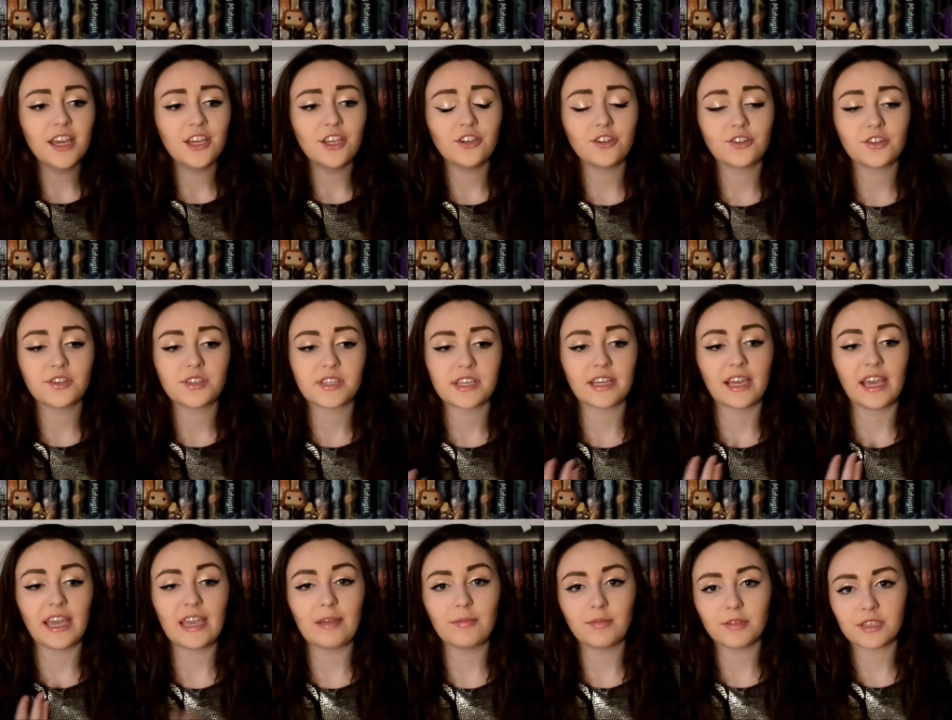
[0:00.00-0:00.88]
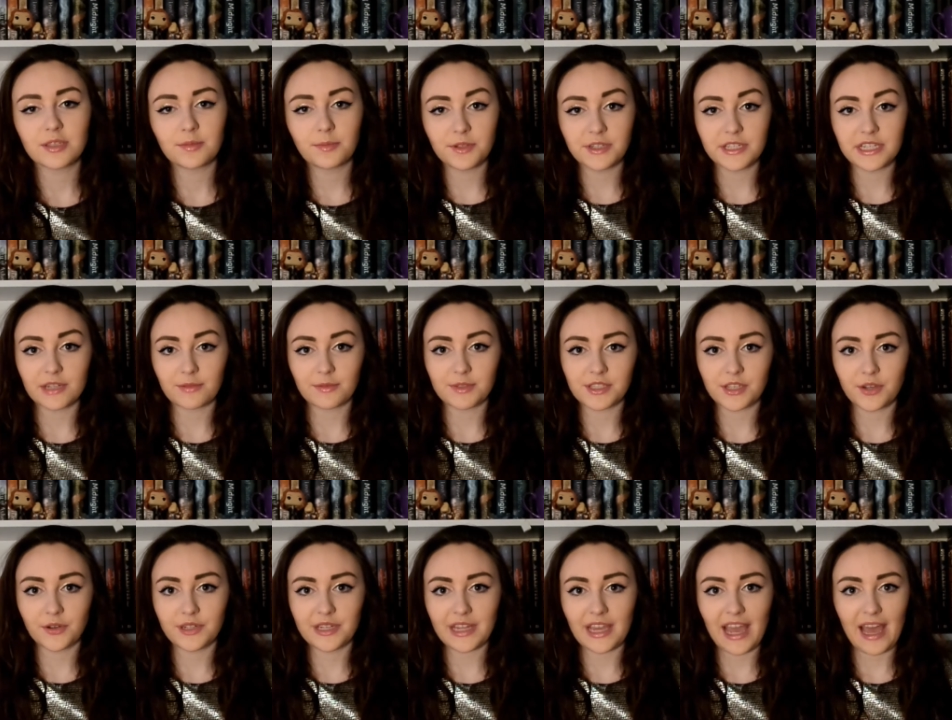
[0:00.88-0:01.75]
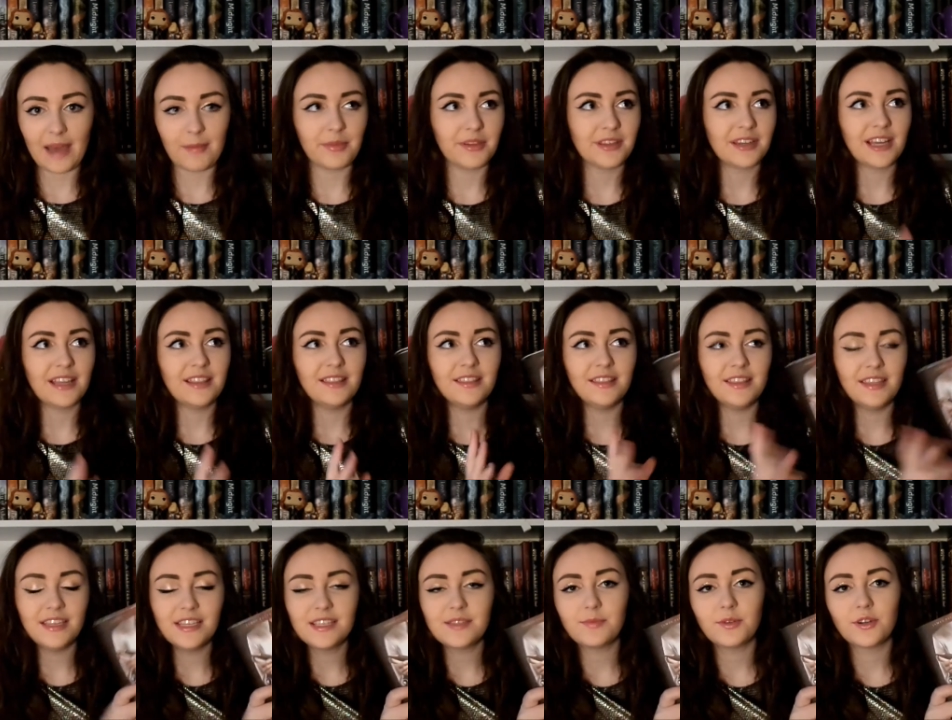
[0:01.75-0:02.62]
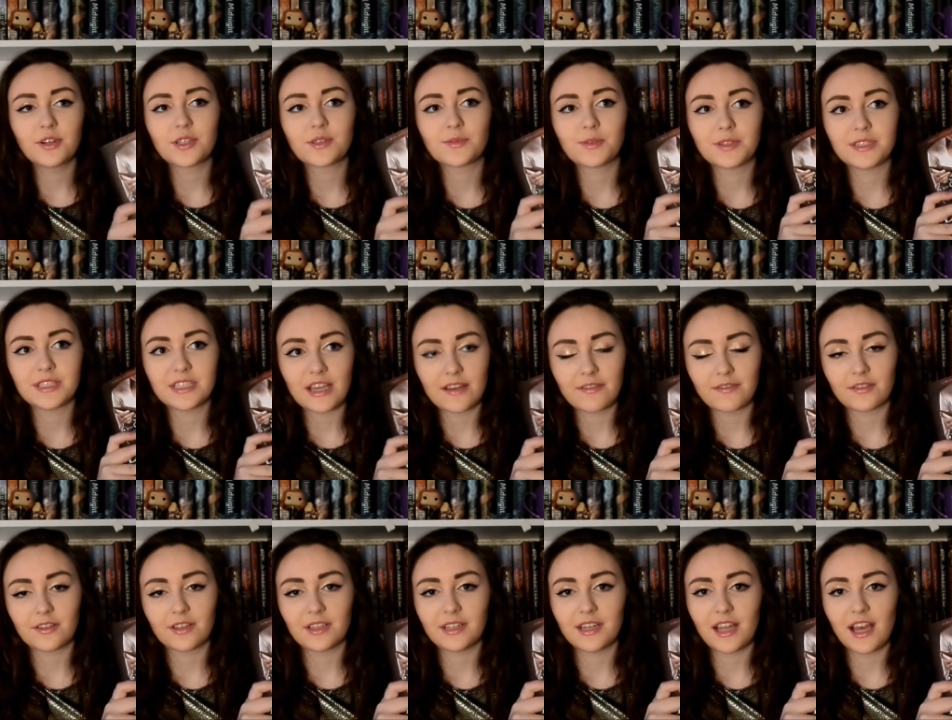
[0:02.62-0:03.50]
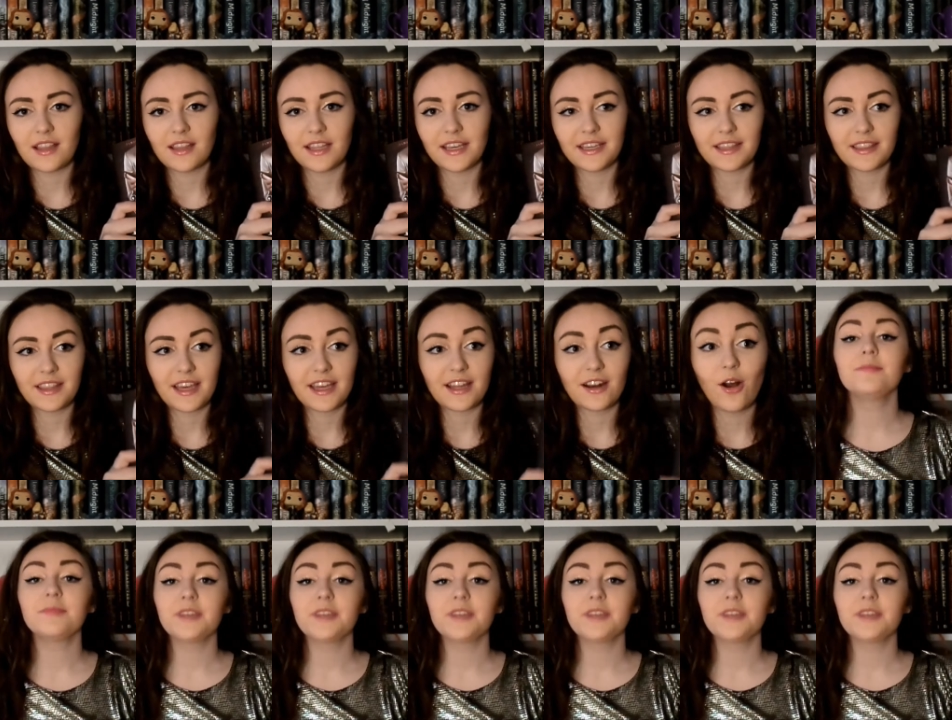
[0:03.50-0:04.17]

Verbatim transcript: you're just like able to predict what's going to happen, and these books were definitely not like that.